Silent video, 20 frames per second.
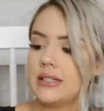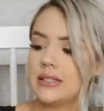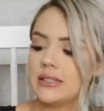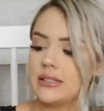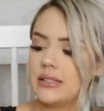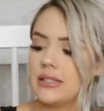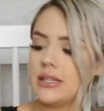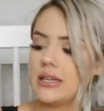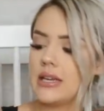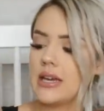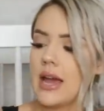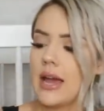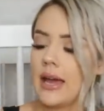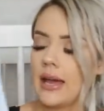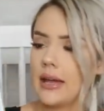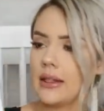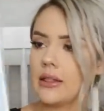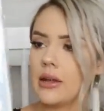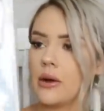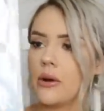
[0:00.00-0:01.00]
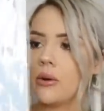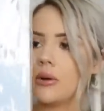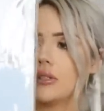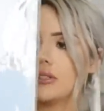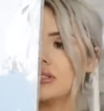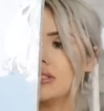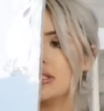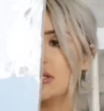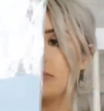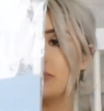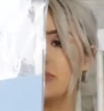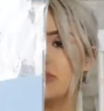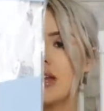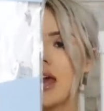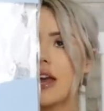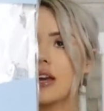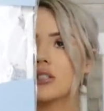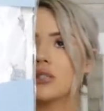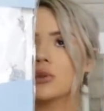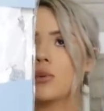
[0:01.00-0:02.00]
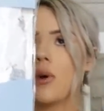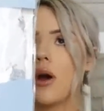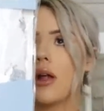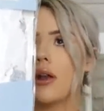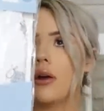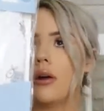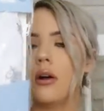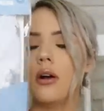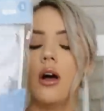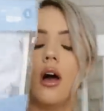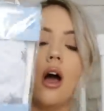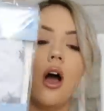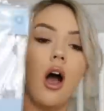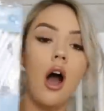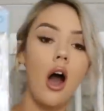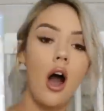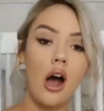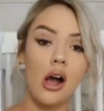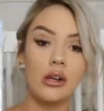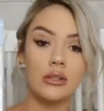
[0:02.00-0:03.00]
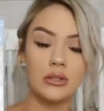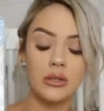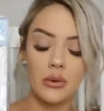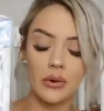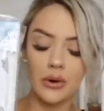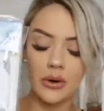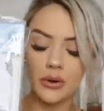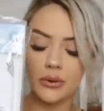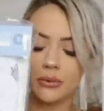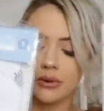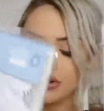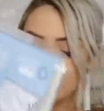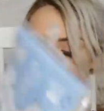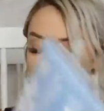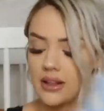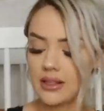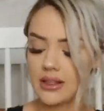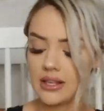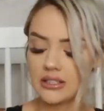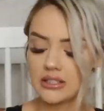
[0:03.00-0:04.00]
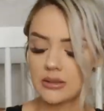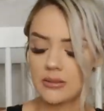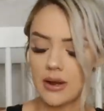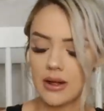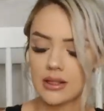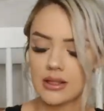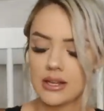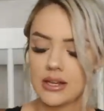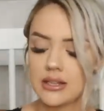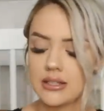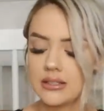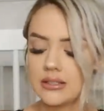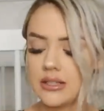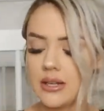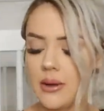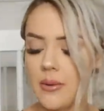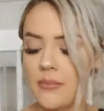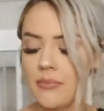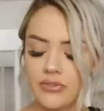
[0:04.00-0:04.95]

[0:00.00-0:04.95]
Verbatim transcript: is the Halo Sleep Sack Swaddle also heard really great things about these.